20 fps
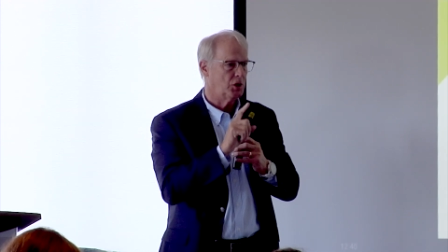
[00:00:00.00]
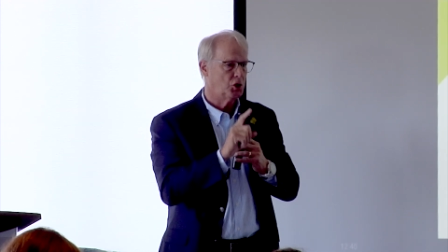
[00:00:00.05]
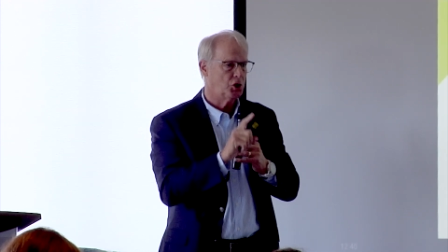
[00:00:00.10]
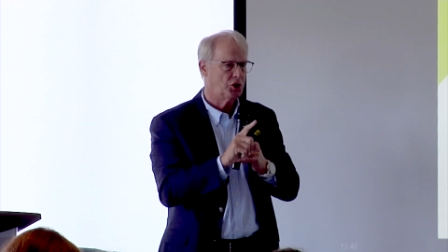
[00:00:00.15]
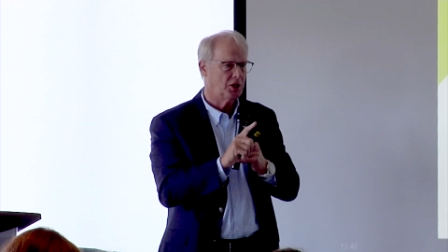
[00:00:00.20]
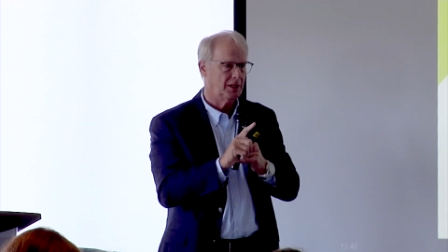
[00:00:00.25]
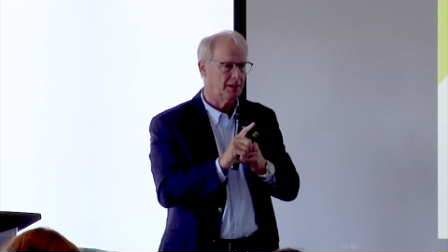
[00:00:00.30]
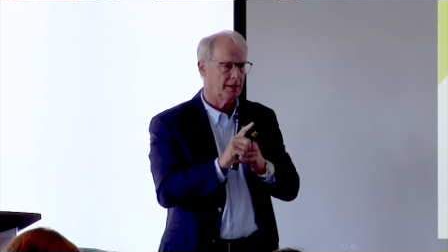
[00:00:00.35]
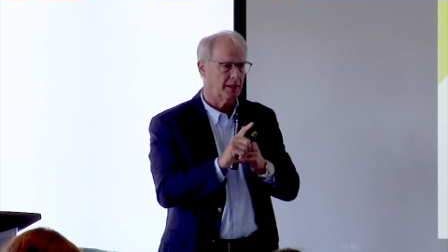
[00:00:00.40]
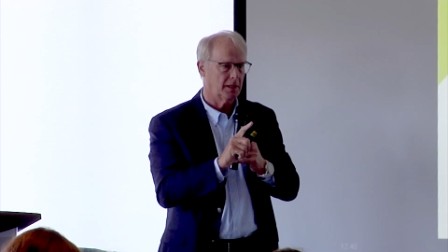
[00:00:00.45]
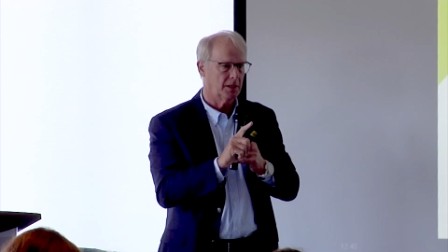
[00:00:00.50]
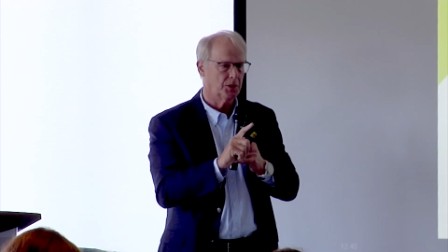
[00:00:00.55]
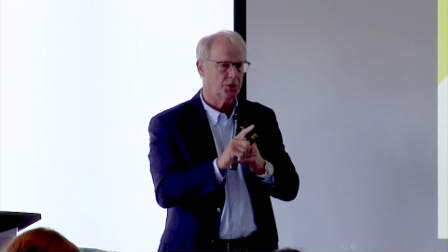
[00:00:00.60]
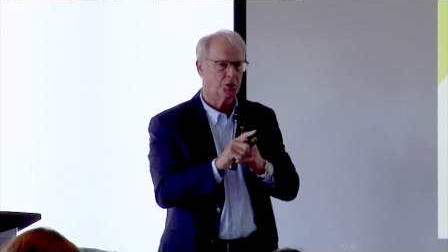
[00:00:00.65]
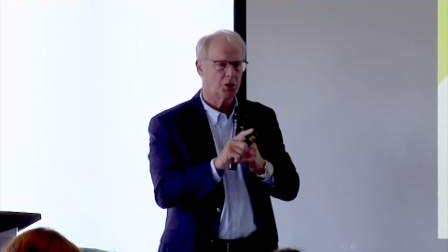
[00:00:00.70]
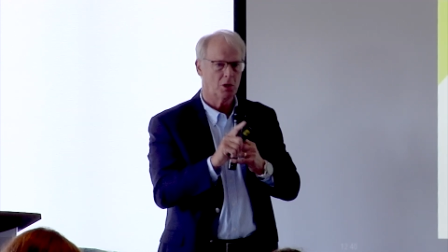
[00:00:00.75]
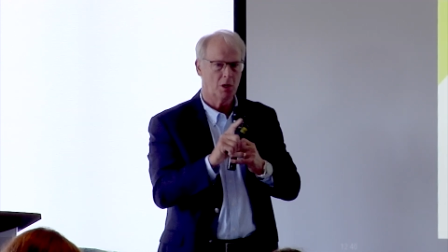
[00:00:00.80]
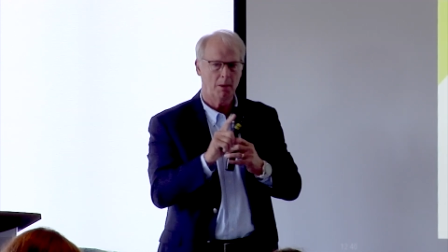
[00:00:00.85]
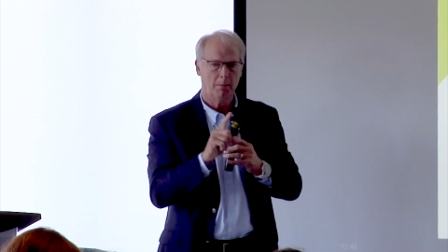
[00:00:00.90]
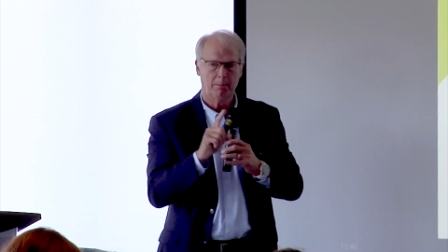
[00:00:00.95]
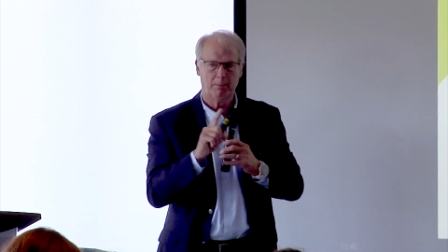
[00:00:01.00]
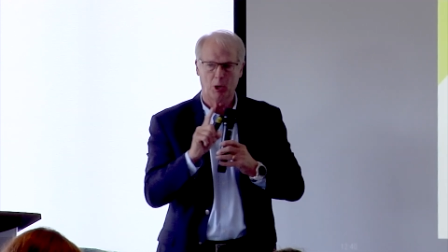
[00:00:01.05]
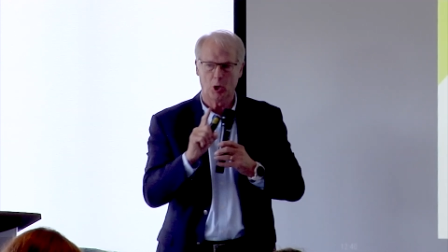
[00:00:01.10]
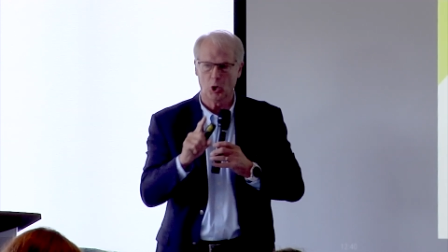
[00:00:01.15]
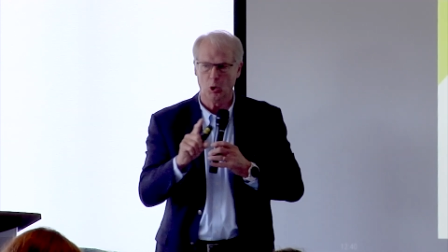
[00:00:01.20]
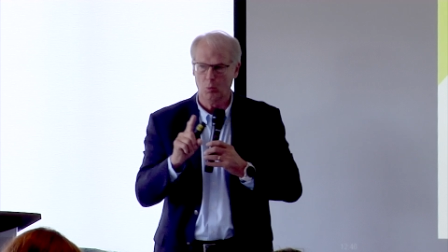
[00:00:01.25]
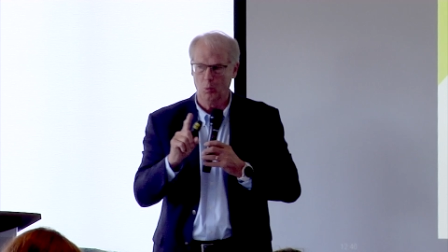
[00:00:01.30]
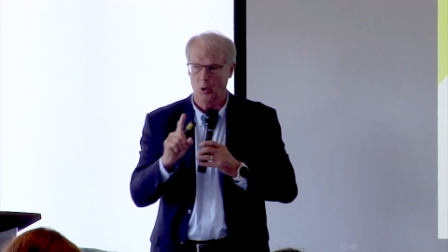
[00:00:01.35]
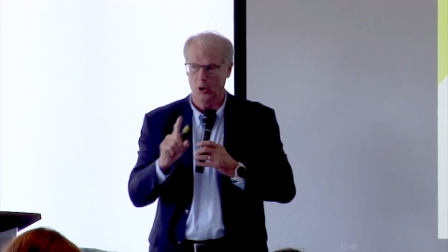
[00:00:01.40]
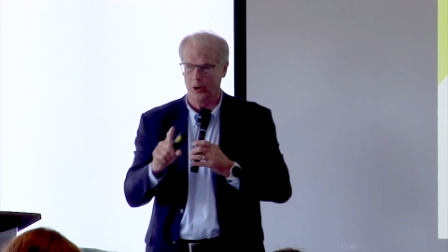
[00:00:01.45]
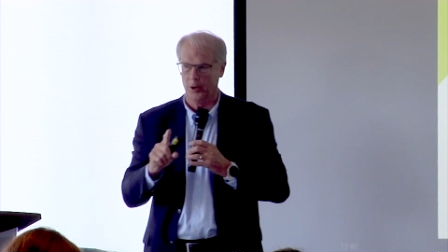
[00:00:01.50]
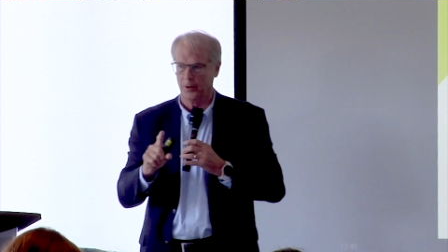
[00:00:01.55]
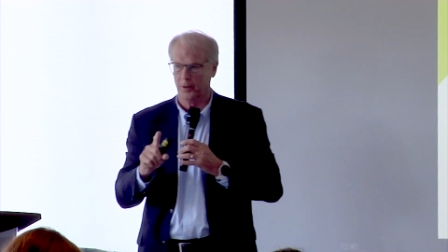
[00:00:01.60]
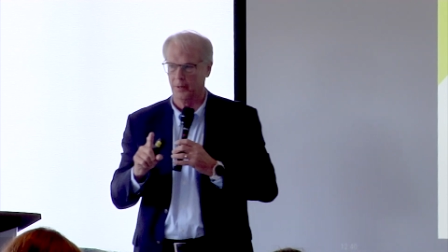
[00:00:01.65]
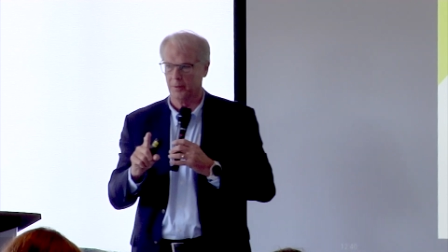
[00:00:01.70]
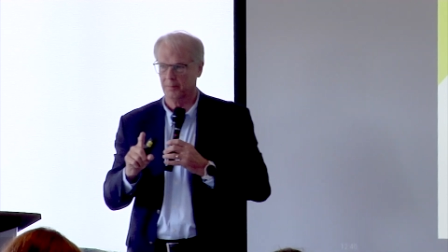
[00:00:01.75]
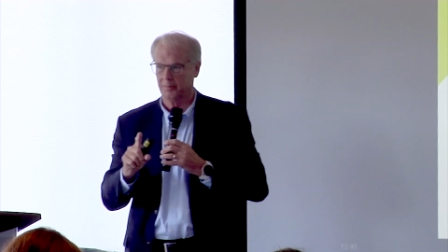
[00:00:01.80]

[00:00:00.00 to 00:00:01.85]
shillings per word.